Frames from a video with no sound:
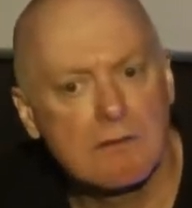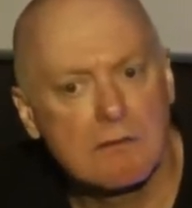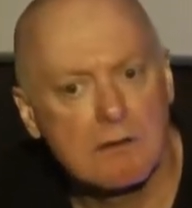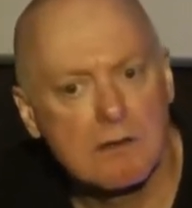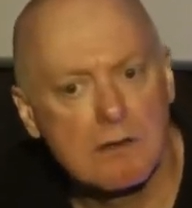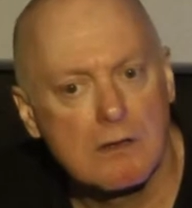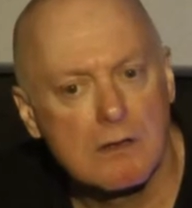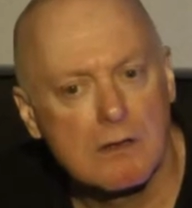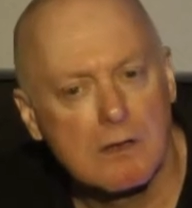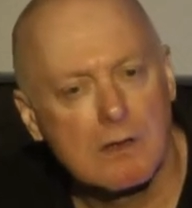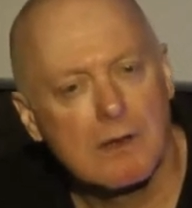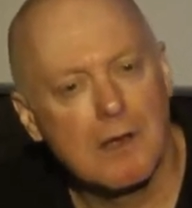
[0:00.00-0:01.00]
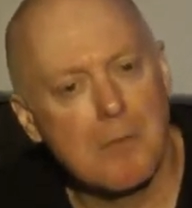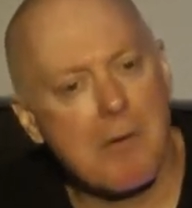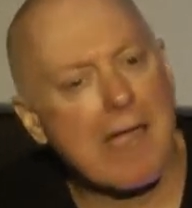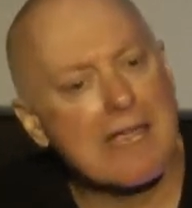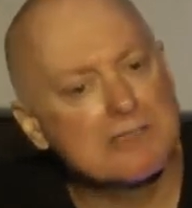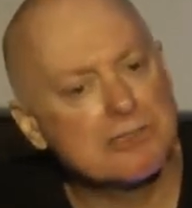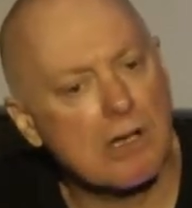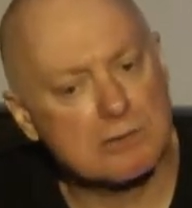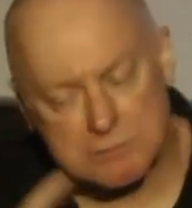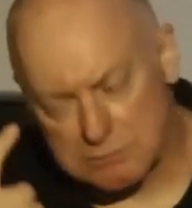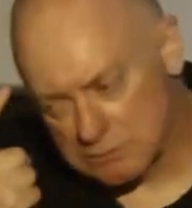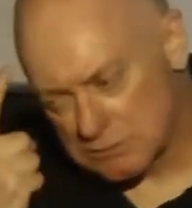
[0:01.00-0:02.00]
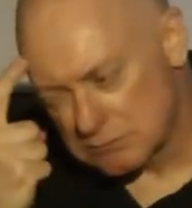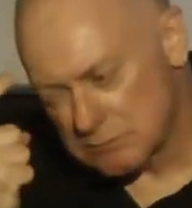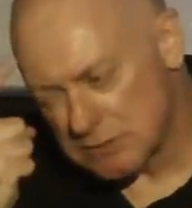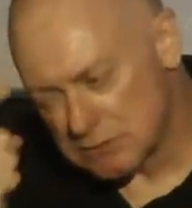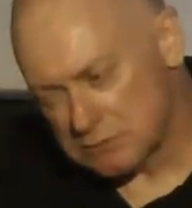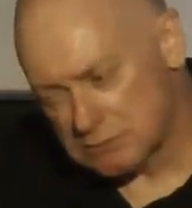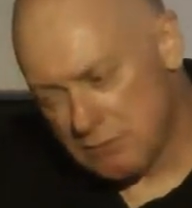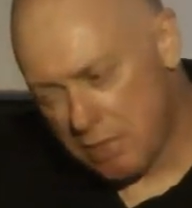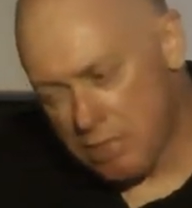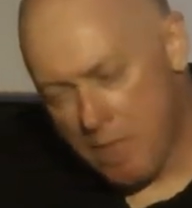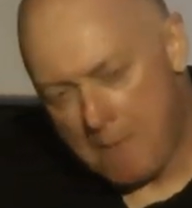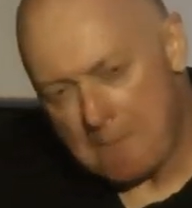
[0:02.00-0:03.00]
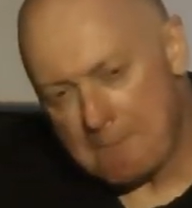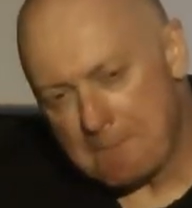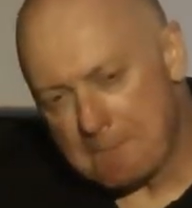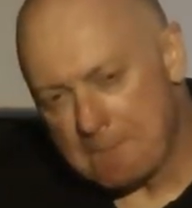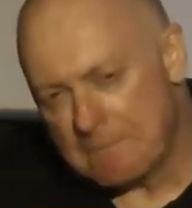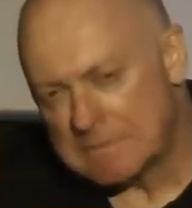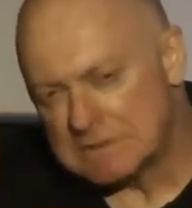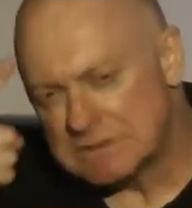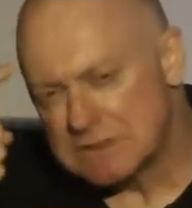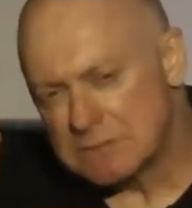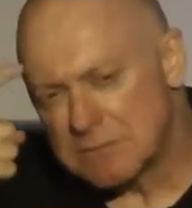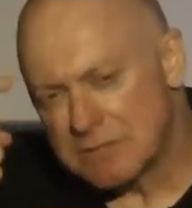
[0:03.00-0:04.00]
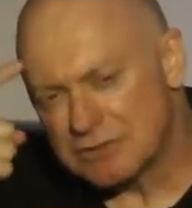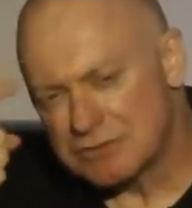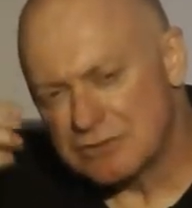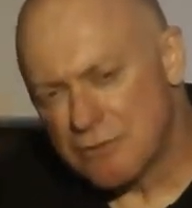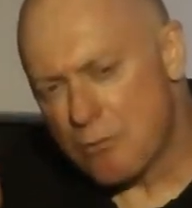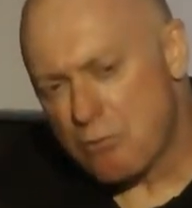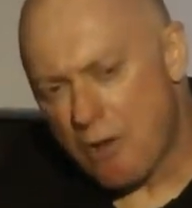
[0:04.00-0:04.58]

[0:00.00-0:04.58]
But he's also suspicious. He's suspicious of the brothers.